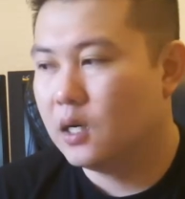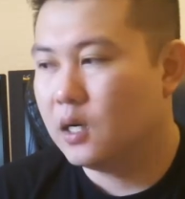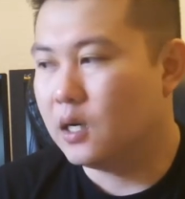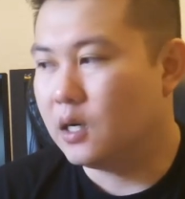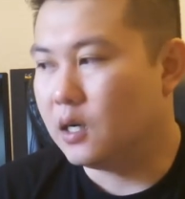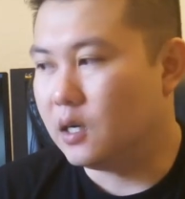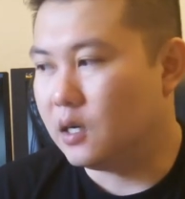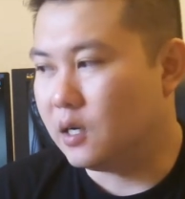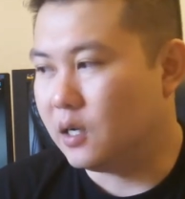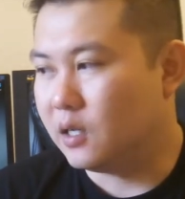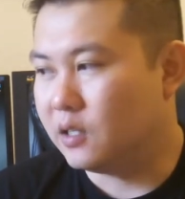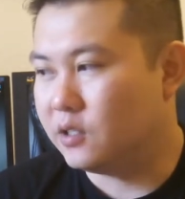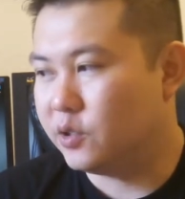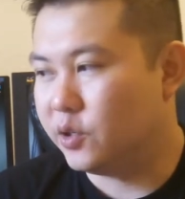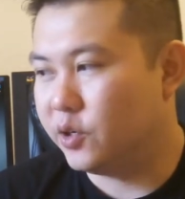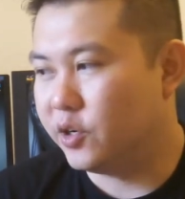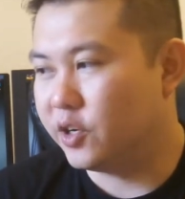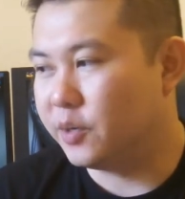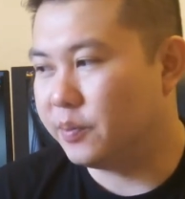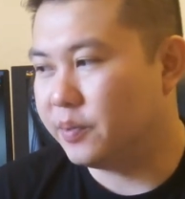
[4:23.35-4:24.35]
I'll
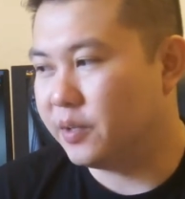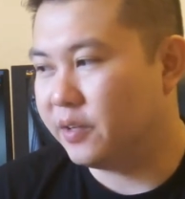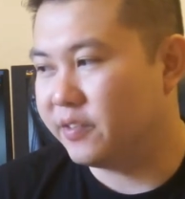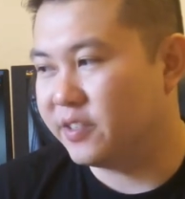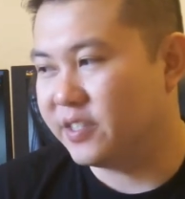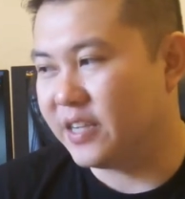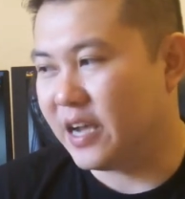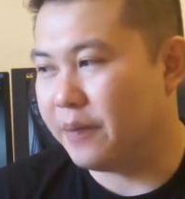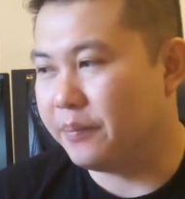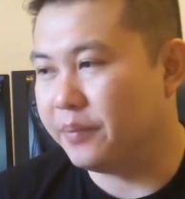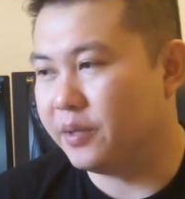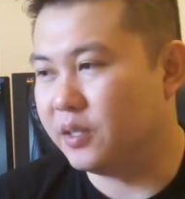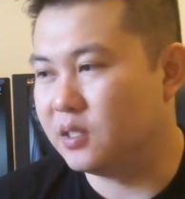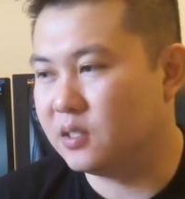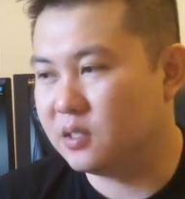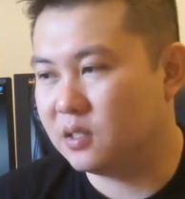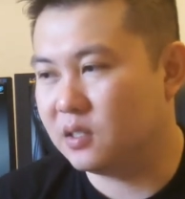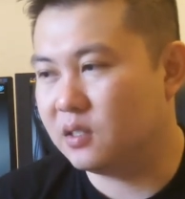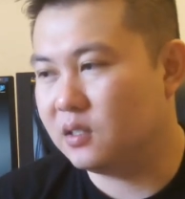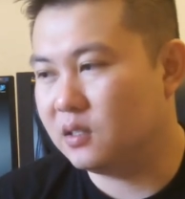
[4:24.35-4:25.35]
show you a couple of
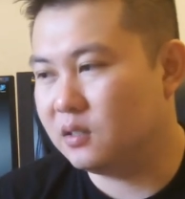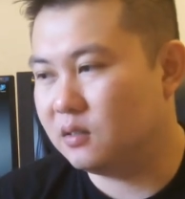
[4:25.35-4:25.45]
examples